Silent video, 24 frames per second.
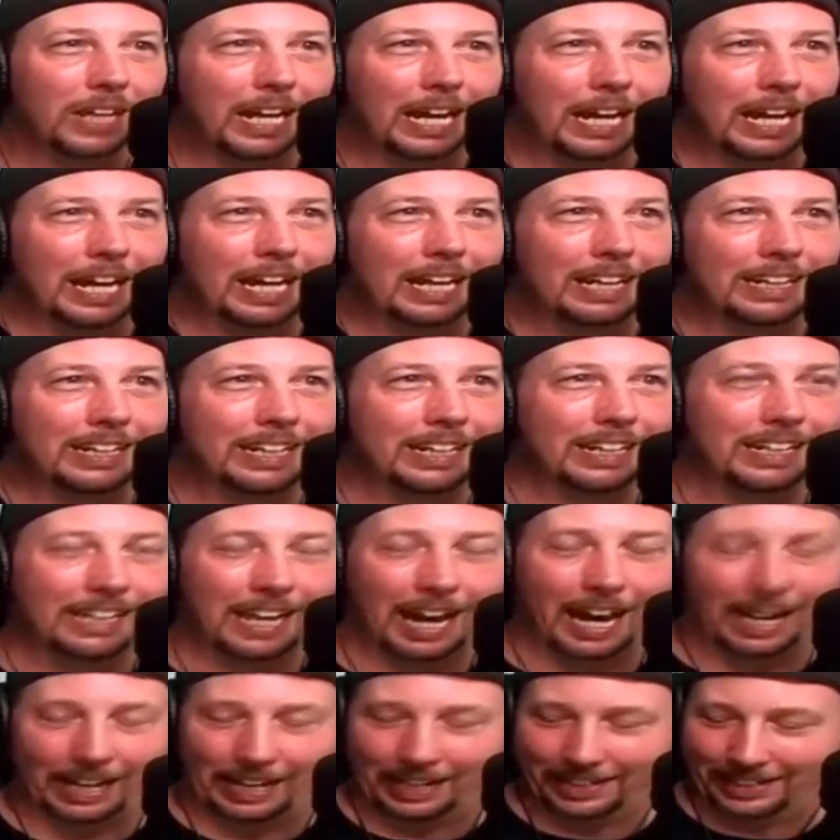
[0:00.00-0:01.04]
And
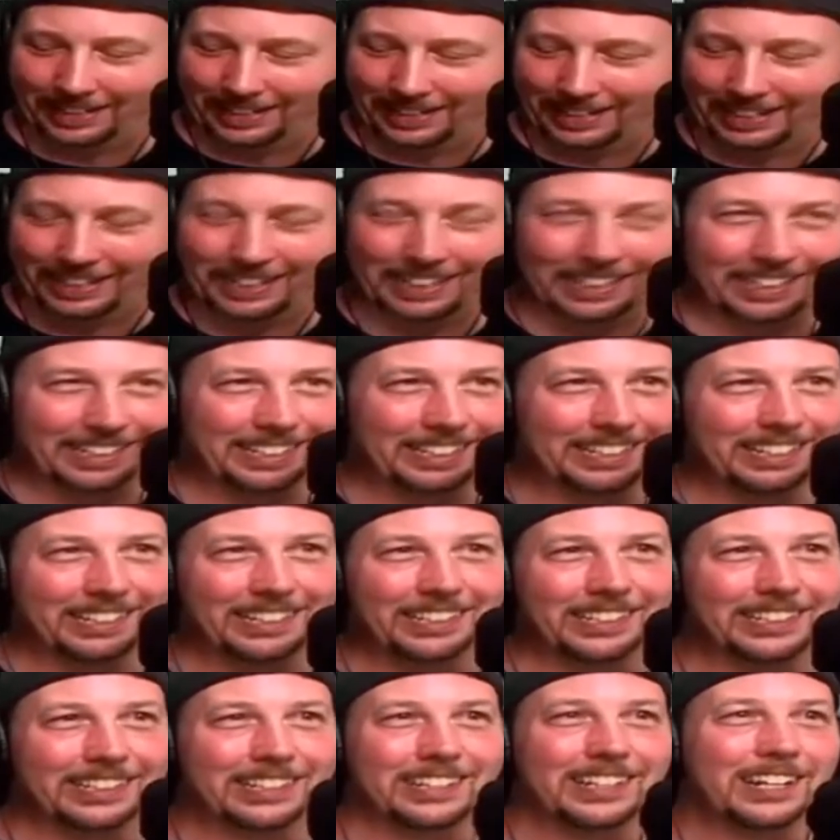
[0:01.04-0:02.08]
yeah, his
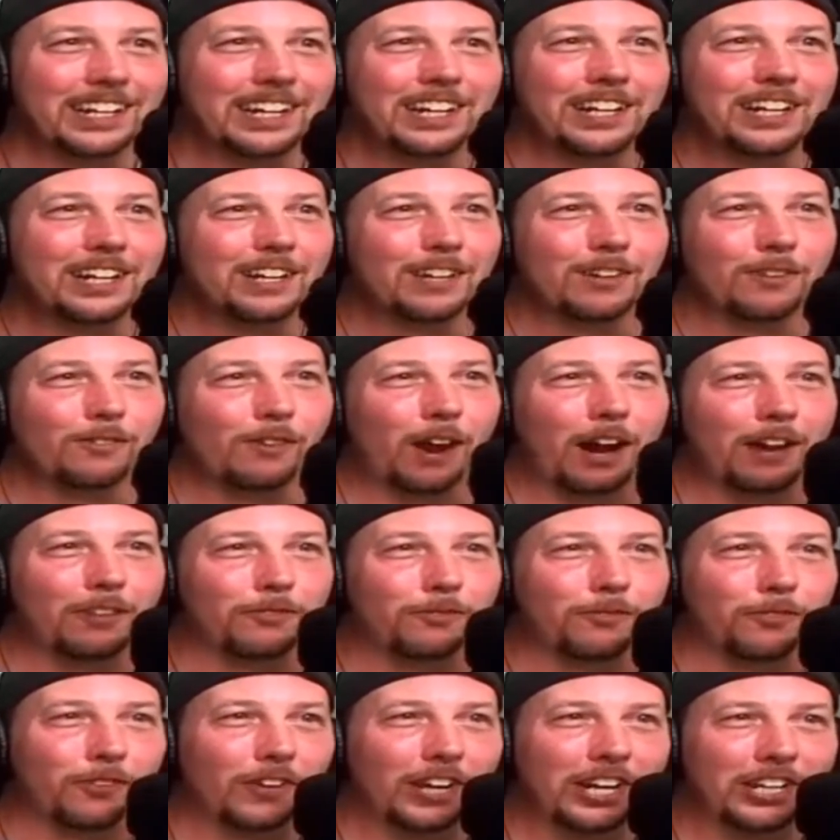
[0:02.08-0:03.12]
just rotten
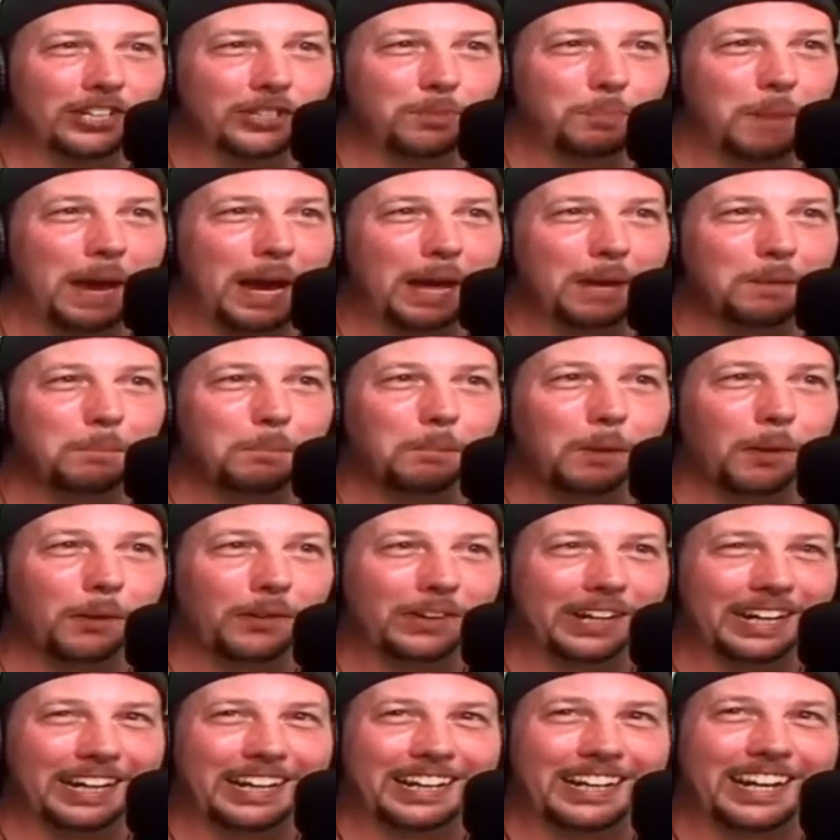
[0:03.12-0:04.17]
flesh, man,
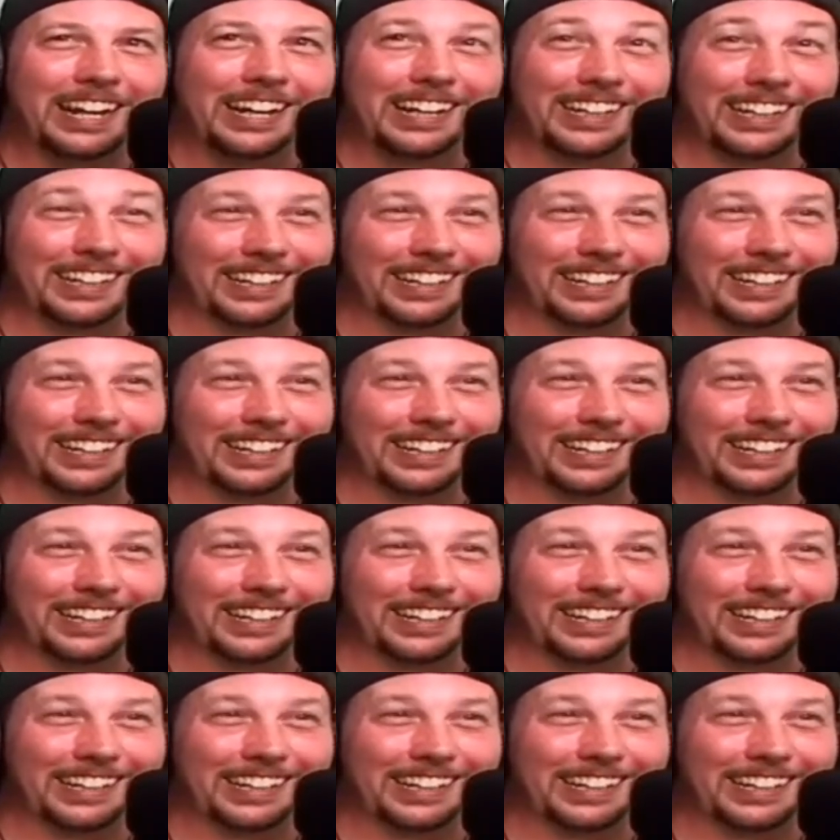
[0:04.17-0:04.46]
burning.